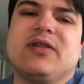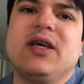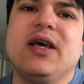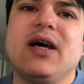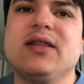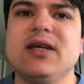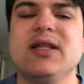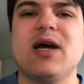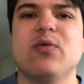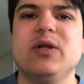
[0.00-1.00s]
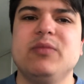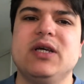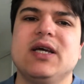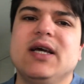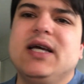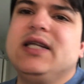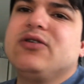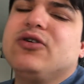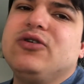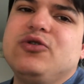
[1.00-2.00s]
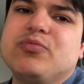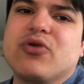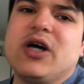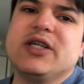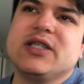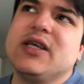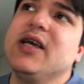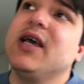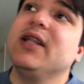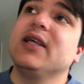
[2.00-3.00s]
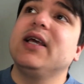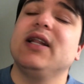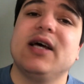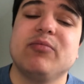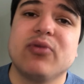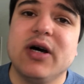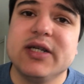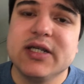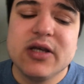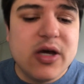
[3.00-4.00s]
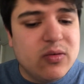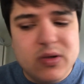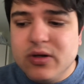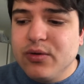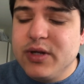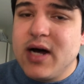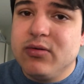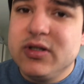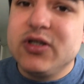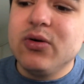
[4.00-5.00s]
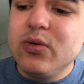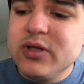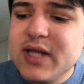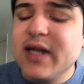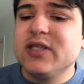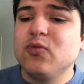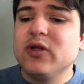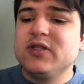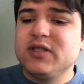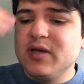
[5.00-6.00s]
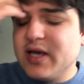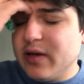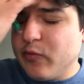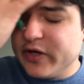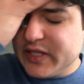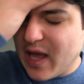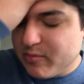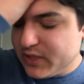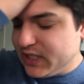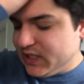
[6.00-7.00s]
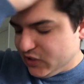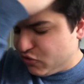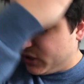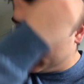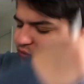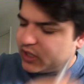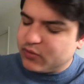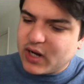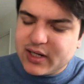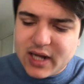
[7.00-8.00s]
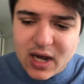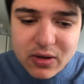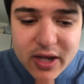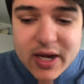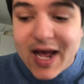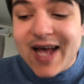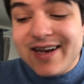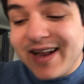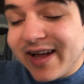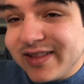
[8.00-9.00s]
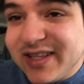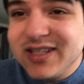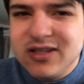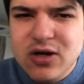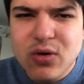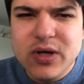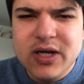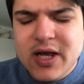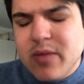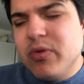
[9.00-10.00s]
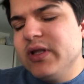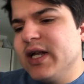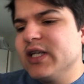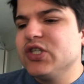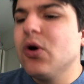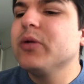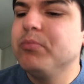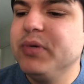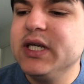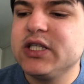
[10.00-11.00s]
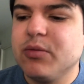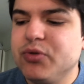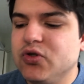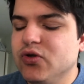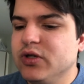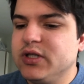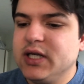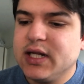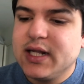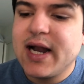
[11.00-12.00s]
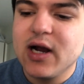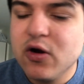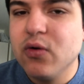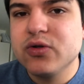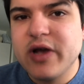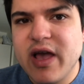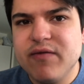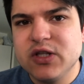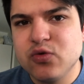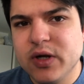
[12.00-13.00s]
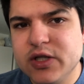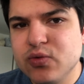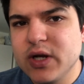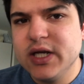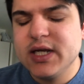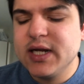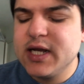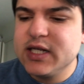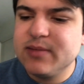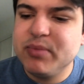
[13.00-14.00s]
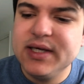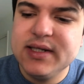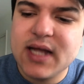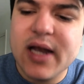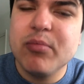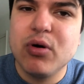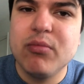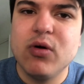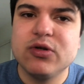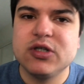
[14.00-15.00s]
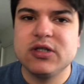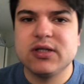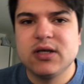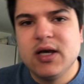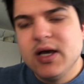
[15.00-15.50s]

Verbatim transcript: I uh, take that with me into the new project and kill that project with no doubt. So that is what's the what is happening in 2020 right now. I had a lot of things going, but then I saw the biggest opportunity that I'm going to have in 2020, and that is P Daddy Promotions,